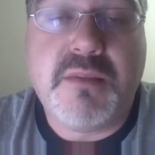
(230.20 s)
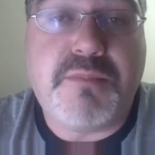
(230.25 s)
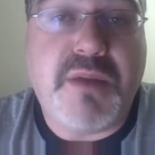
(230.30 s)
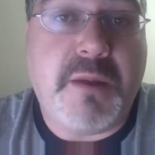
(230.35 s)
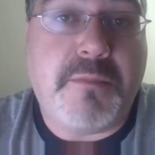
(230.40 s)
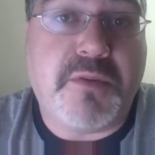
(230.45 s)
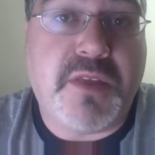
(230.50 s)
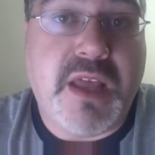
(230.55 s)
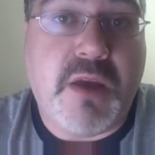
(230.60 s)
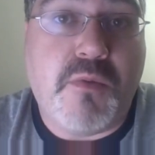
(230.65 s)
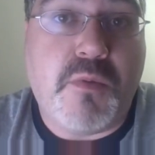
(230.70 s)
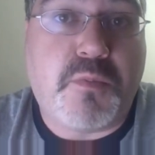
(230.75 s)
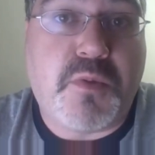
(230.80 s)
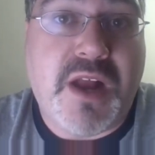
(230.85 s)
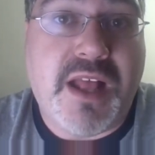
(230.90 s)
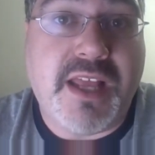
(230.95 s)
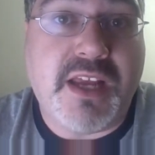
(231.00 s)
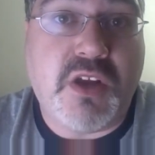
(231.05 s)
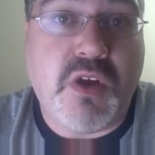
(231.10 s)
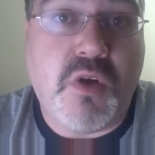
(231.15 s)
people that will
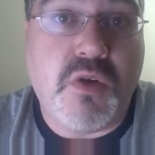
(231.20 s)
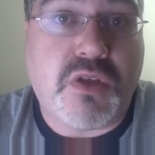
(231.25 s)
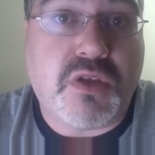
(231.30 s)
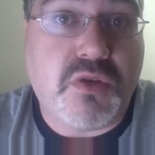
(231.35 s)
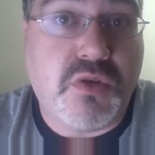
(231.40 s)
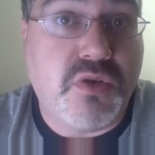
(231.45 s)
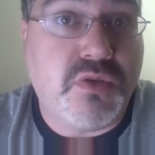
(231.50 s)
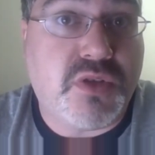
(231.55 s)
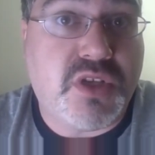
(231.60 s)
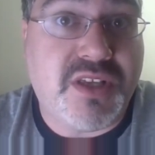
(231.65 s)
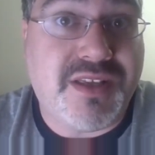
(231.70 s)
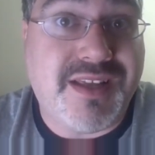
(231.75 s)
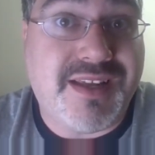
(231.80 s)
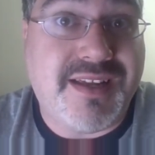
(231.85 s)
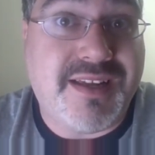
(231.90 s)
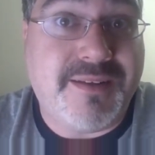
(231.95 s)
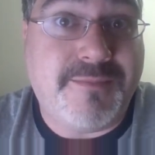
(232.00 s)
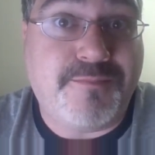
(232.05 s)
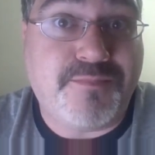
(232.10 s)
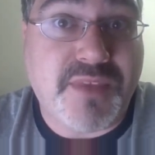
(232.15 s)
probably go through to
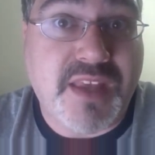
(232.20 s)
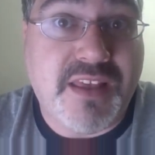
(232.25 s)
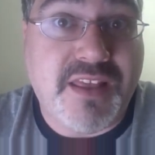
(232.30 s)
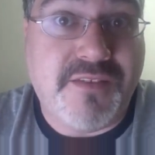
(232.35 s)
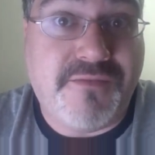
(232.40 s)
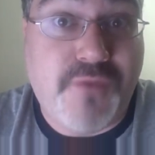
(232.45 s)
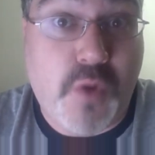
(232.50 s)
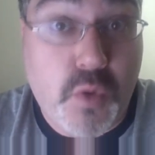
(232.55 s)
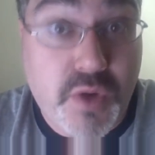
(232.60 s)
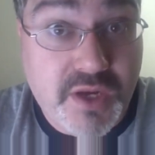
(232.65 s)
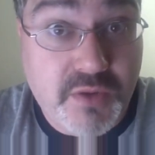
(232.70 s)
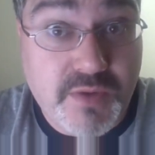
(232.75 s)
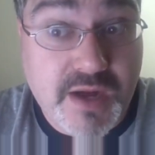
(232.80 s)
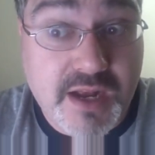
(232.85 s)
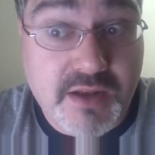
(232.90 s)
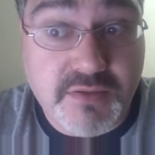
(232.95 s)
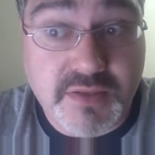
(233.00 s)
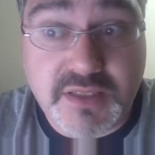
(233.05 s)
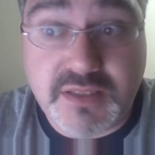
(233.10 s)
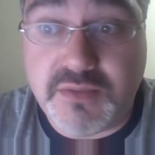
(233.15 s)
the the voting
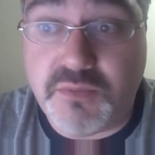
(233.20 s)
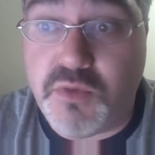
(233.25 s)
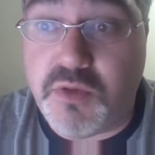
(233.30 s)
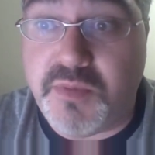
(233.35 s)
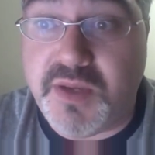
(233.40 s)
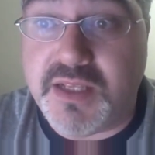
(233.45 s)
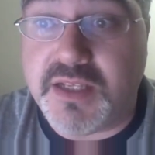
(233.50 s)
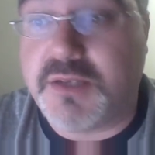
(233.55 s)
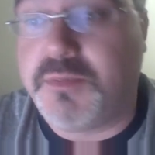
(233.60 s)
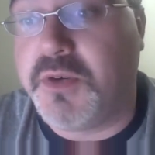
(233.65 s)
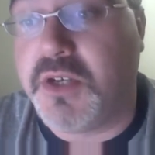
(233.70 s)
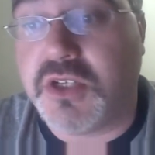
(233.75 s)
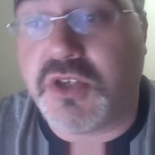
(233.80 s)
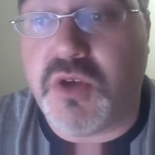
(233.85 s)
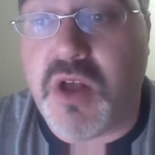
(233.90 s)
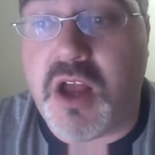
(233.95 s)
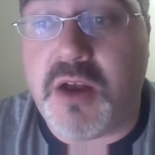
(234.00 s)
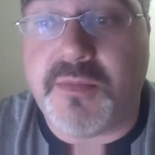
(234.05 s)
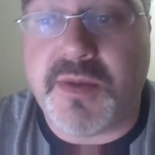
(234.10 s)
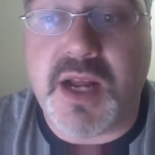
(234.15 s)
rounds will be the
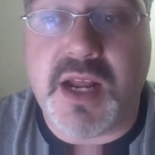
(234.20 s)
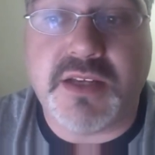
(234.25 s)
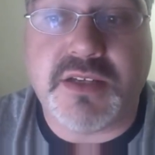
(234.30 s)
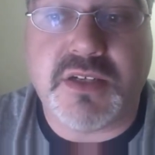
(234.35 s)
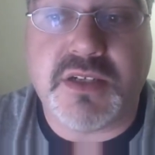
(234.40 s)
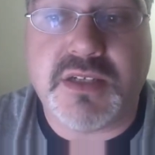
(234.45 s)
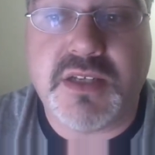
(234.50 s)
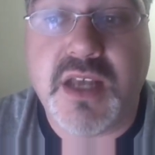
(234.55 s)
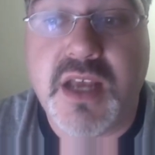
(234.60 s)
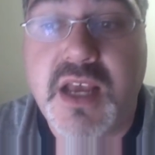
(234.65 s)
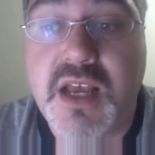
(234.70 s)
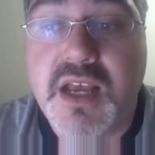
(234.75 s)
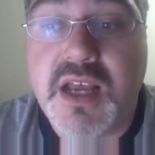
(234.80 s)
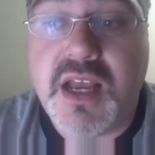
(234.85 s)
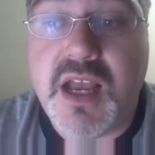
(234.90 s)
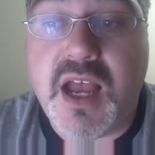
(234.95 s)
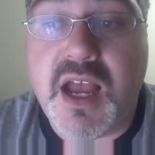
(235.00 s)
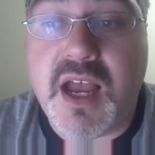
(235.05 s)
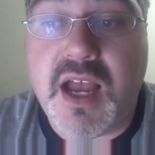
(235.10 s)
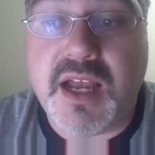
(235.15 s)
spiritual harmonizers,
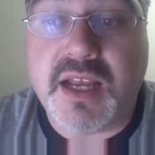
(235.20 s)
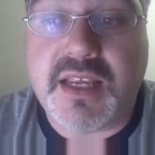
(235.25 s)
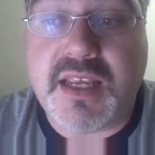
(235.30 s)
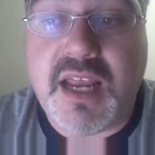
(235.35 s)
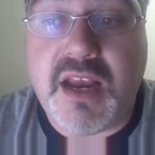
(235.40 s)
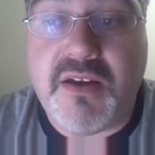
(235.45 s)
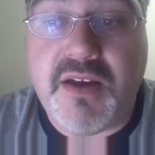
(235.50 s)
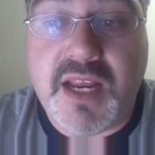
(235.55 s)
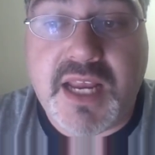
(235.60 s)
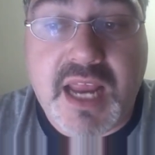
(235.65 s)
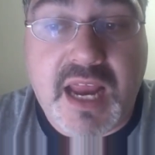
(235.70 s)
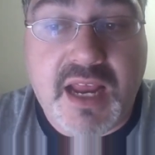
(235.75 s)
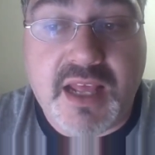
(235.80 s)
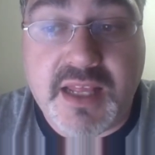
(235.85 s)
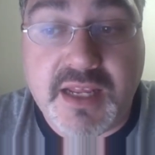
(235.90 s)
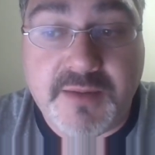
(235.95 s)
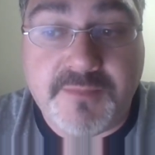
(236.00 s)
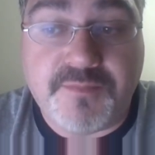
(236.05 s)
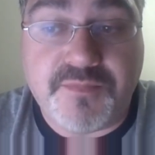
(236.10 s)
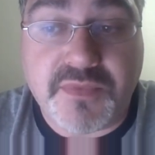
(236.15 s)
uh, Kari
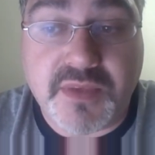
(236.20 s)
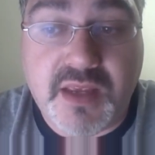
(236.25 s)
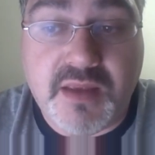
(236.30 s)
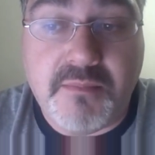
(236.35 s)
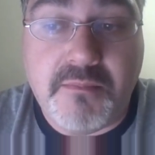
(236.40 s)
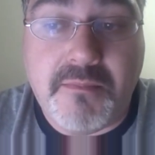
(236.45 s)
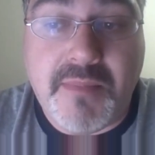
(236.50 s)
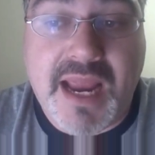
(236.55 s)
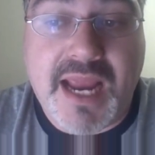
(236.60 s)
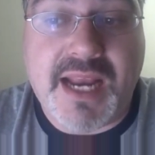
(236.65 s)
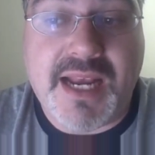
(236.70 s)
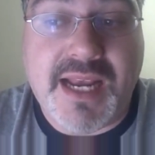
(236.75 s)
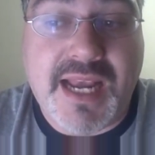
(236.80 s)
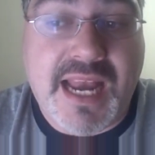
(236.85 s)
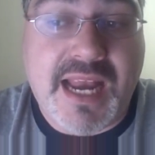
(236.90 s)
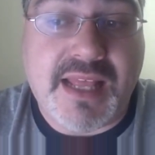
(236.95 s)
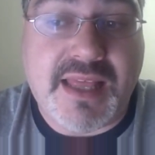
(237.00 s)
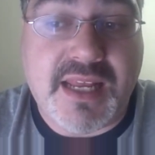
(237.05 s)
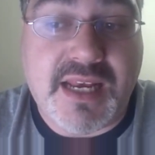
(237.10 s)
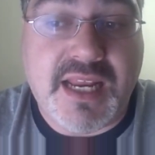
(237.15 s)
Callin, Matt and
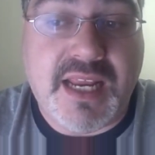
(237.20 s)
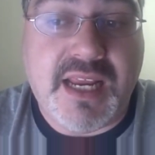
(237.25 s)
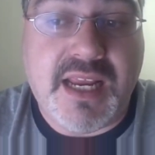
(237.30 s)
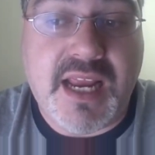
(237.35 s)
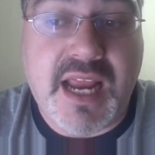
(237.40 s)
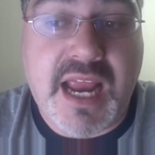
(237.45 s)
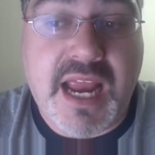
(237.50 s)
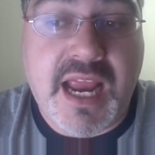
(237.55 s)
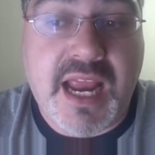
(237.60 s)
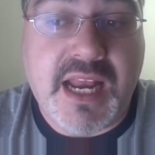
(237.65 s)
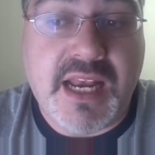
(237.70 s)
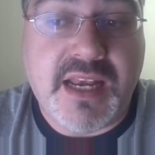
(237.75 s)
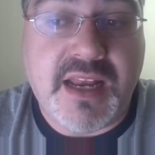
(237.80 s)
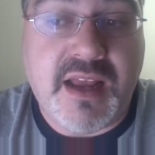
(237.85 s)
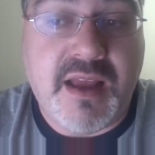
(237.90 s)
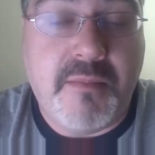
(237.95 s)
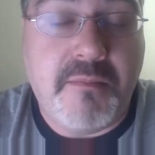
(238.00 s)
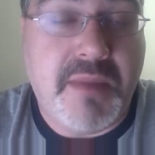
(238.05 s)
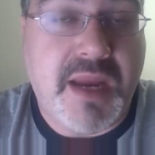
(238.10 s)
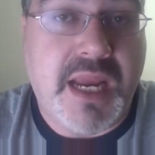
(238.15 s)
Anthony, and
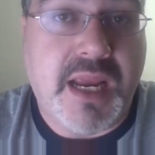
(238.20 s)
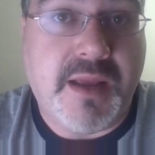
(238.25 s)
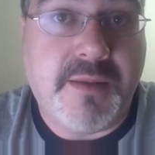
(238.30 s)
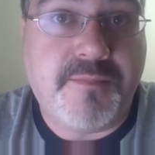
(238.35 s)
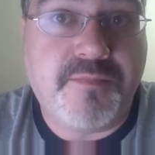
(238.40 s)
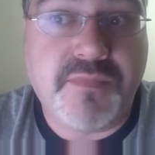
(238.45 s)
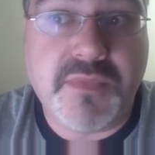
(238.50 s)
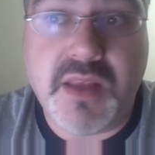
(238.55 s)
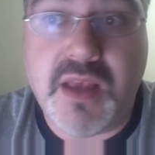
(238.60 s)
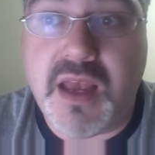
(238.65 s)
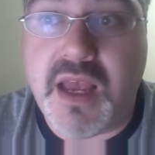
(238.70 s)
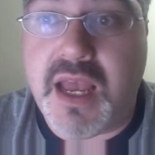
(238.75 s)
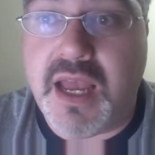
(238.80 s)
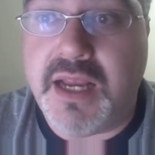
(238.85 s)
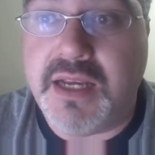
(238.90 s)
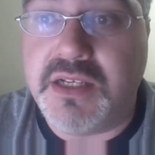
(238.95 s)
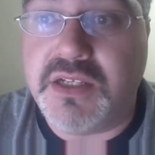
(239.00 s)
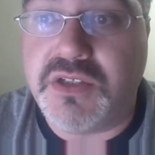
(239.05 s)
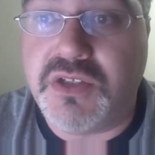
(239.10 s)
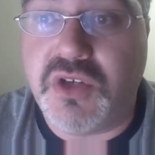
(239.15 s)
uh, Mia.
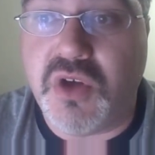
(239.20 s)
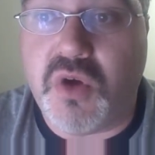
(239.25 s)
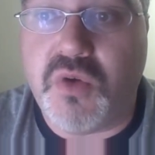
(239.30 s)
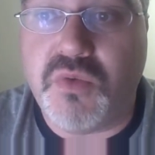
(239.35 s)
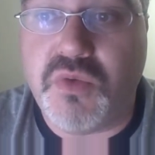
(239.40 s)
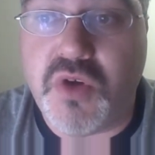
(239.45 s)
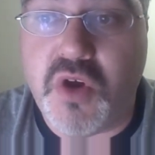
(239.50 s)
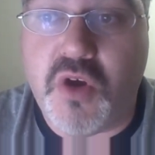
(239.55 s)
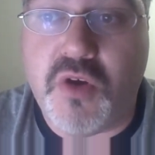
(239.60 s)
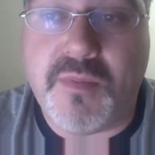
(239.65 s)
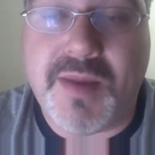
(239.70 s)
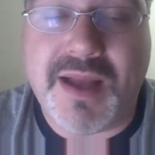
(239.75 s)
I don't know